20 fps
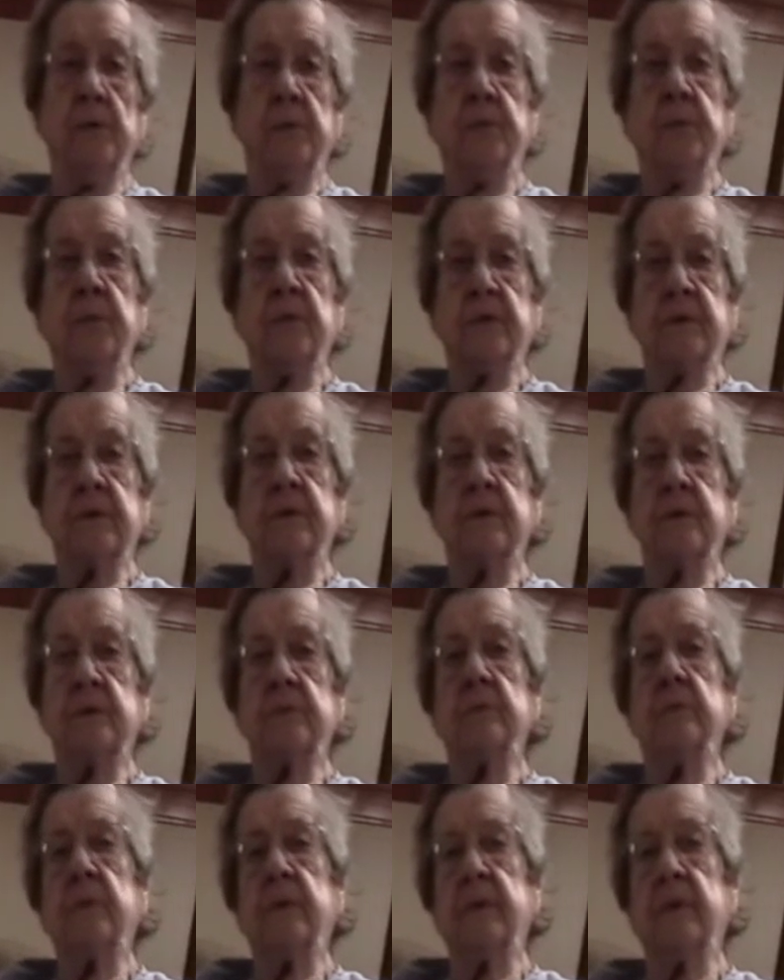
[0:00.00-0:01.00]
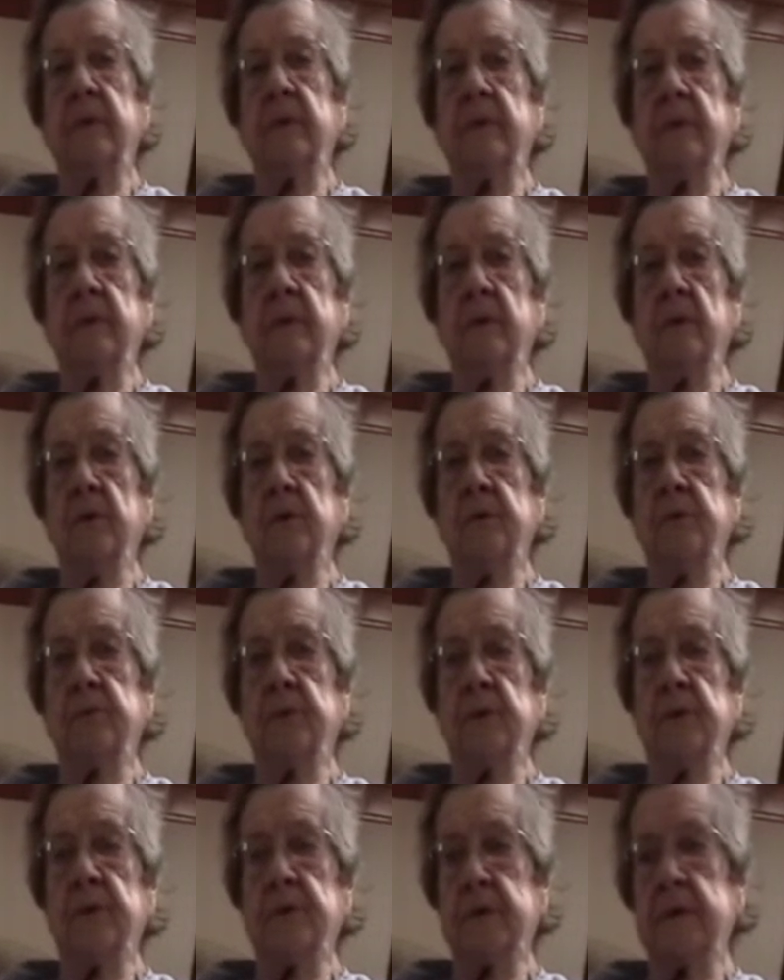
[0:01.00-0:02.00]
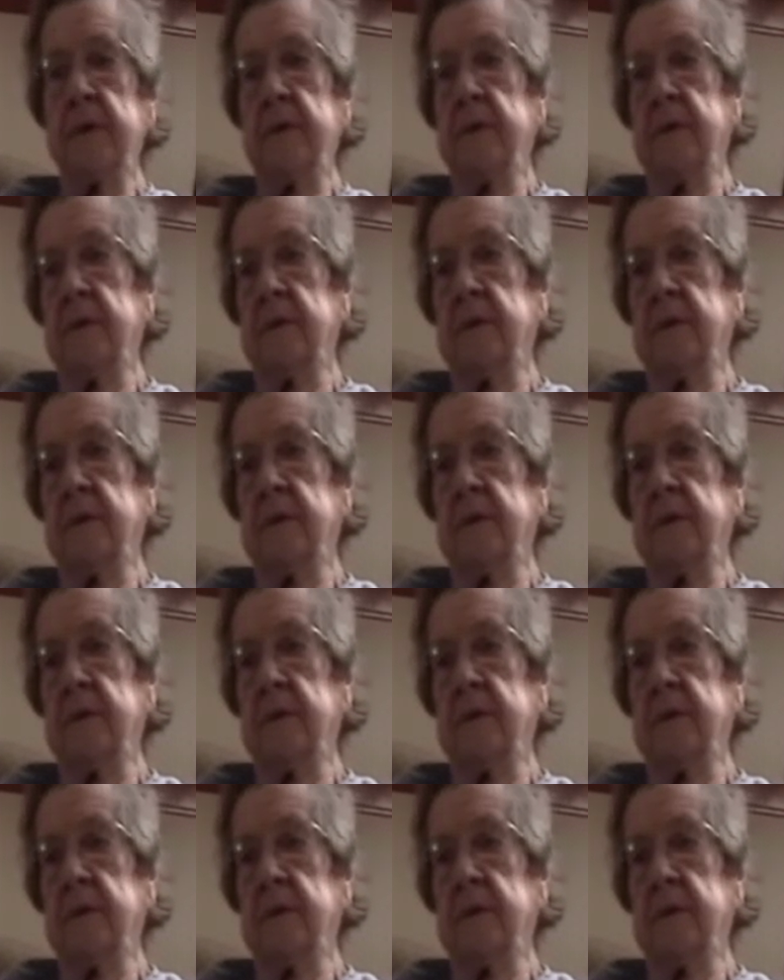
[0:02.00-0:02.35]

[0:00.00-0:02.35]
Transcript: had notebooks and